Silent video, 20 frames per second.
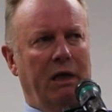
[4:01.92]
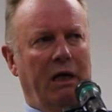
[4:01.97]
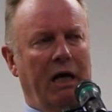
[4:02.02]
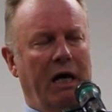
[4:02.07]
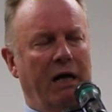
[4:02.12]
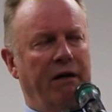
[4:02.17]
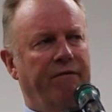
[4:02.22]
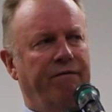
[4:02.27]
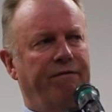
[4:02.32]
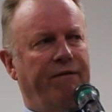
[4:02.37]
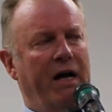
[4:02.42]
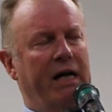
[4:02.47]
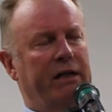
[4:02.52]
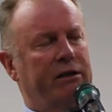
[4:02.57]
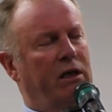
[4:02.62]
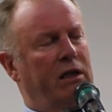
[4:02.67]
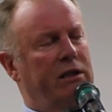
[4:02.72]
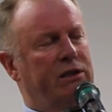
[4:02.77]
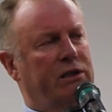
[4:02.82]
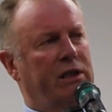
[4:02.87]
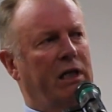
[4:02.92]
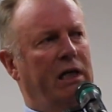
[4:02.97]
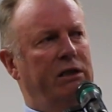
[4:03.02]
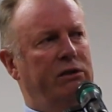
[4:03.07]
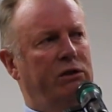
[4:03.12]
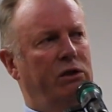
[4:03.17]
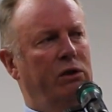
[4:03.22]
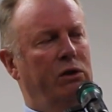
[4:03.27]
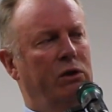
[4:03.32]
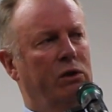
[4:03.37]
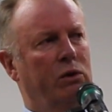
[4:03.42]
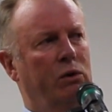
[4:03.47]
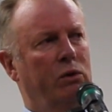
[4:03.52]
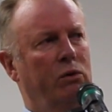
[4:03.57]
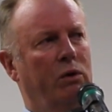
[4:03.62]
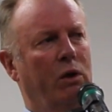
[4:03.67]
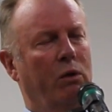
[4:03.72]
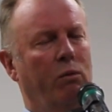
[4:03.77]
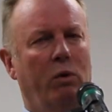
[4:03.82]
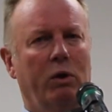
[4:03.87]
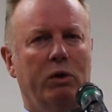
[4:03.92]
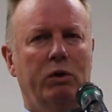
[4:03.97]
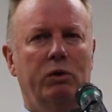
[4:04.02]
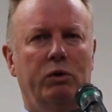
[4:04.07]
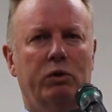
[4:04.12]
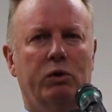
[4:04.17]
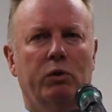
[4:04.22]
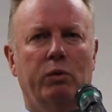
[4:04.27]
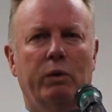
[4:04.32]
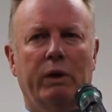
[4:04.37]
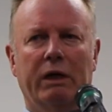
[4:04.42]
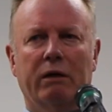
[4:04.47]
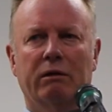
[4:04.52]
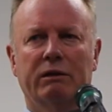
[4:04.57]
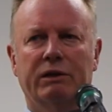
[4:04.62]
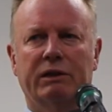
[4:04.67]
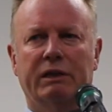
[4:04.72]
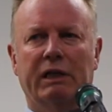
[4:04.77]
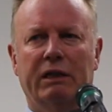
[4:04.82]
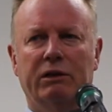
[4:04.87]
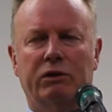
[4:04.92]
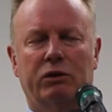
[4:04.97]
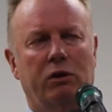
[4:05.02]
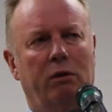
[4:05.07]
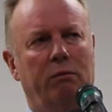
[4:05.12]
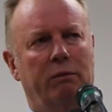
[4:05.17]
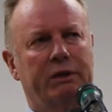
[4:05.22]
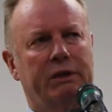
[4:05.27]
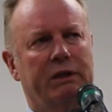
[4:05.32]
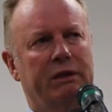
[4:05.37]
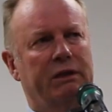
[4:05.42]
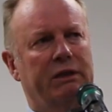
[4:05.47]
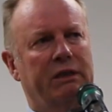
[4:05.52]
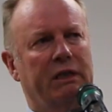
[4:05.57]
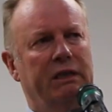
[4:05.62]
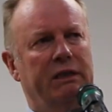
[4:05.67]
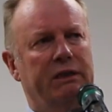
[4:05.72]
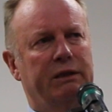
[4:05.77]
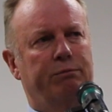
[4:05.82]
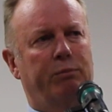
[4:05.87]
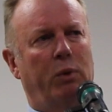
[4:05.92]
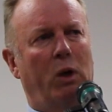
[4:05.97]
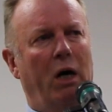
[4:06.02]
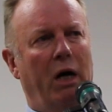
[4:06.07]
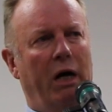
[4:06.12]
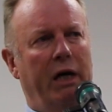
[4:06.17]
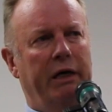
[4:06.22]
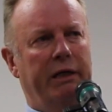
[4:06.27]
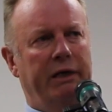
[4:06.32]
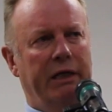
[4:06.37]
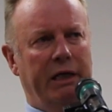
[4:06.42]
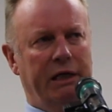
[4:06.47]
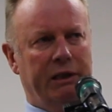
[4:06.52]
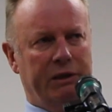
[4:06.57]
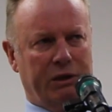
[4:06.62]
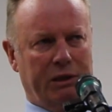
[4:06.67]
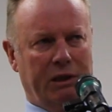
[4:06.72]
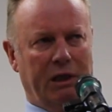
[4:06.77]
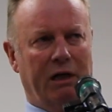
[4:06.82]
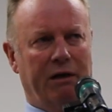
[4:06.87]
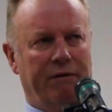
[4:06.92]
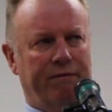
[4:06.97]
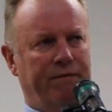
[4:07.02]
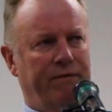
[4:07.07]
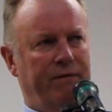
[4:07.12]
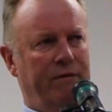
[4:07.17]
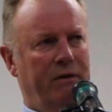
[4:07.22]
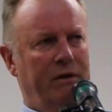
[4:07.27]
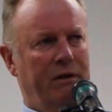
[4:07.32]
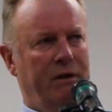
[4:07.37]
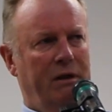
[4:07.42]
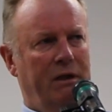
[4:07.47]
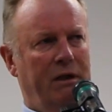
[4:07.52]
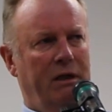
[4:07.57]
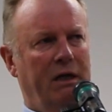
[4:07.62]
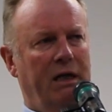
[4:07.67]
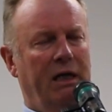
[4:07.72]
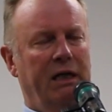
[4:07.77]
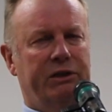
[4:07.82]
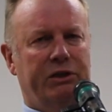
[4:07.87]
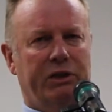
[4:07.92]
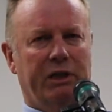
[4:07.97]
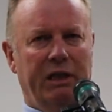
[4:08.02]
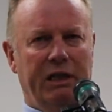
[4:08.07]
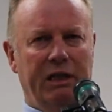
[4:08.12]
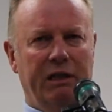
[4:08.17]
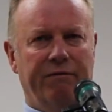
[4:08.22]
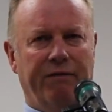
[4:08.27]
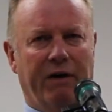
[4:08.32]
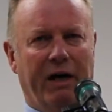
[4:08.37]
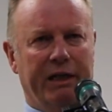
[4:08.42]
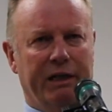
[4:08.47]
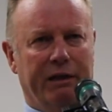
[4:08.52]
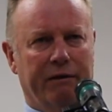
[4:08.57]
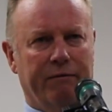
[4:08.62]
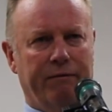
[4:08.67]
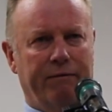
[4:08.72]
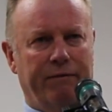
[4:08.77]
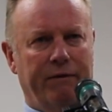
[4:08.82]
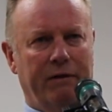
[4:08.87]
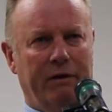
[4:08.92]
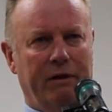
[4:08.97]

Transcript: And in fact, I say to you that what you do here in St. Thomas's is pioneer stuff. It's innovative.